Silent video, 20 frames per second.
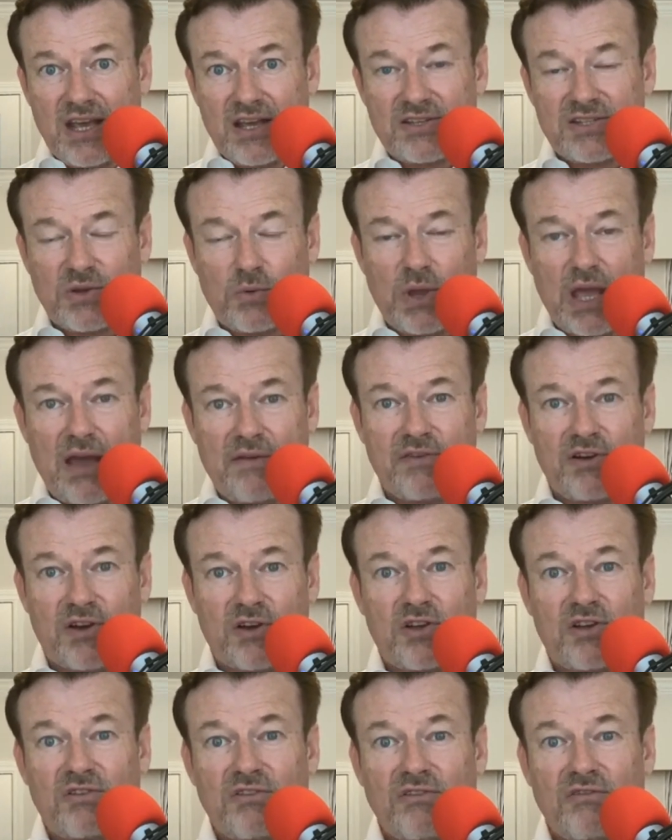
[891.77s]
So we have a
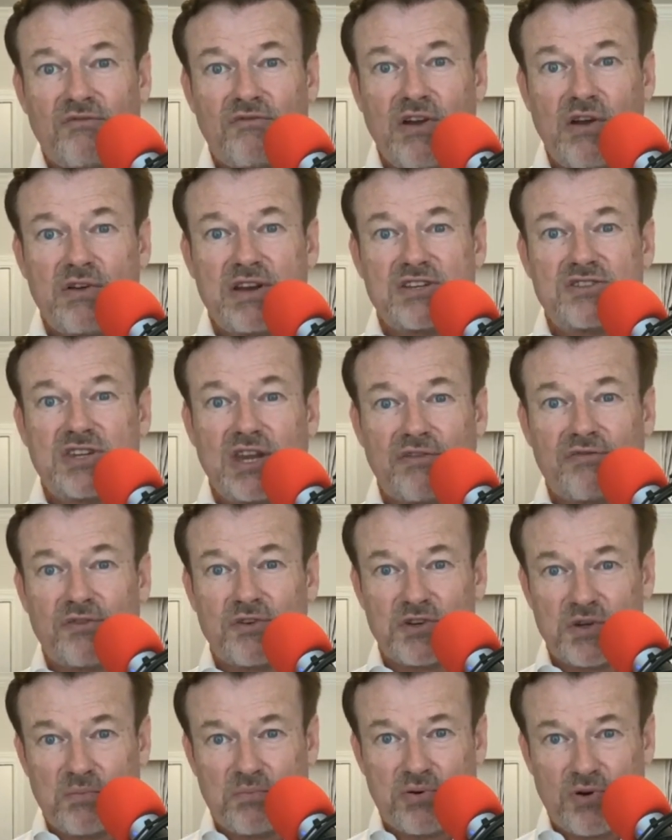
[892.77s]
very
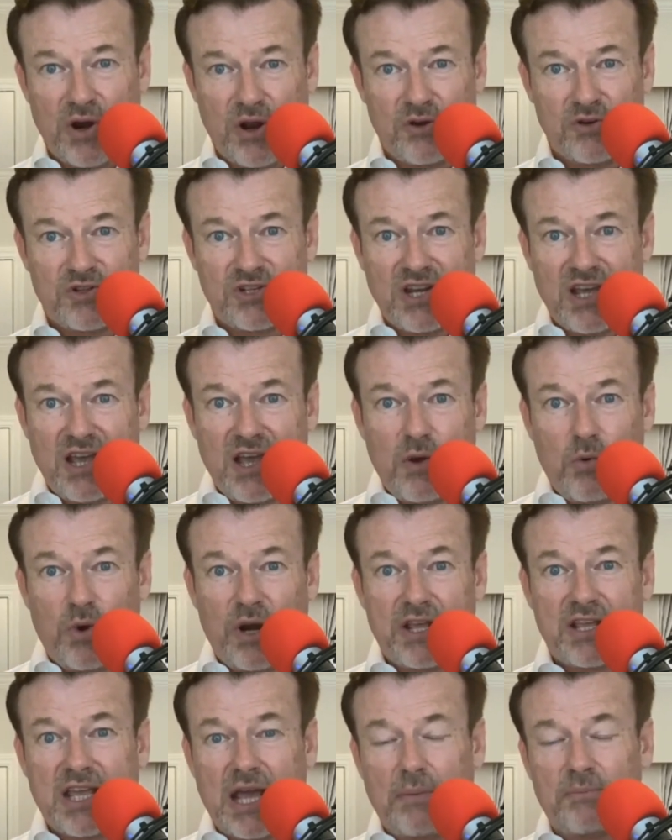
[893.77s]
different approach
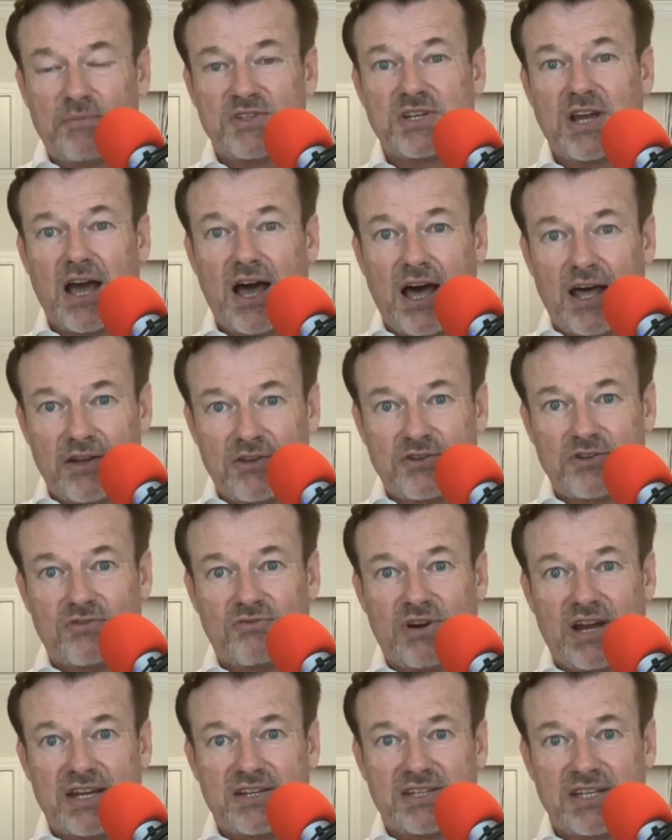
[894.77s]
when it comes to
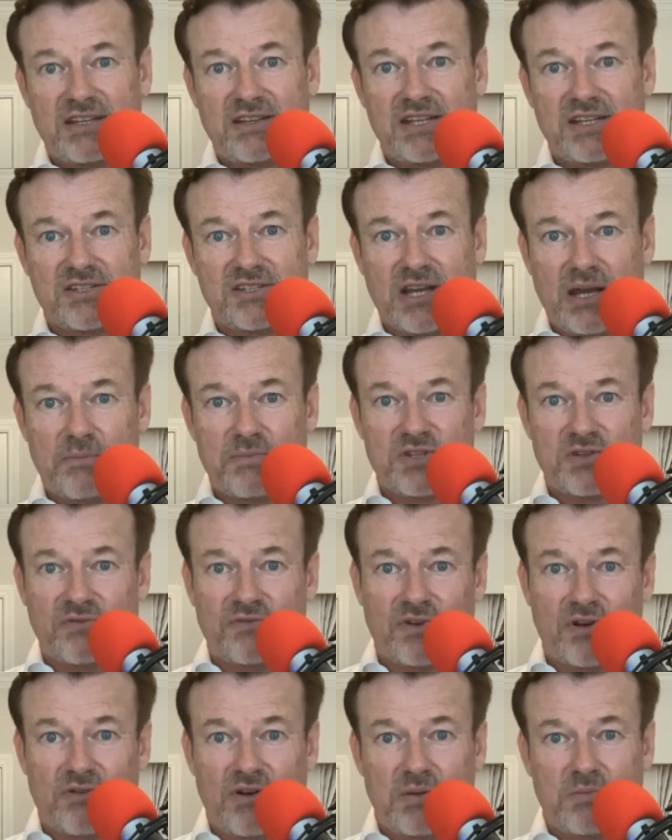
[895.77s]
underwriting these types
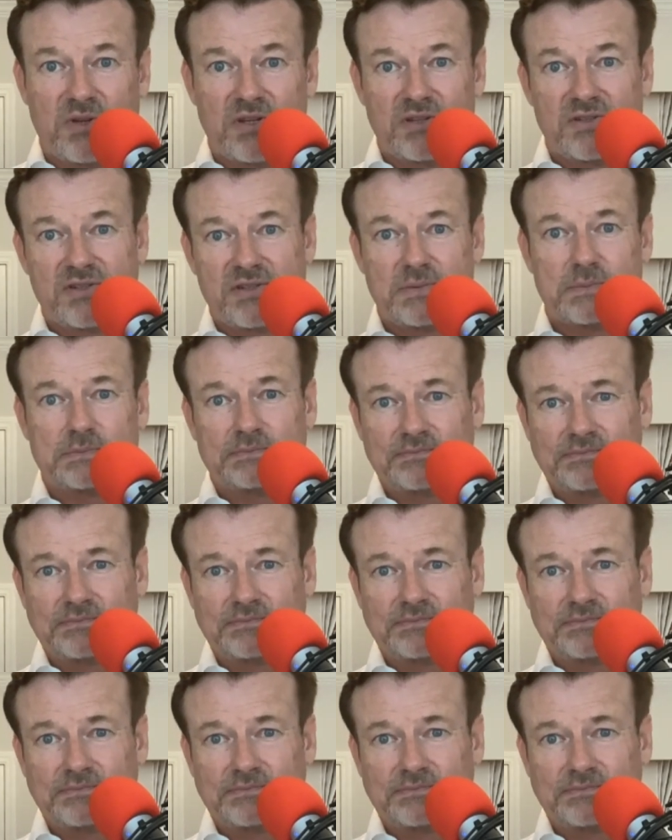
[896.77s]
of agreements.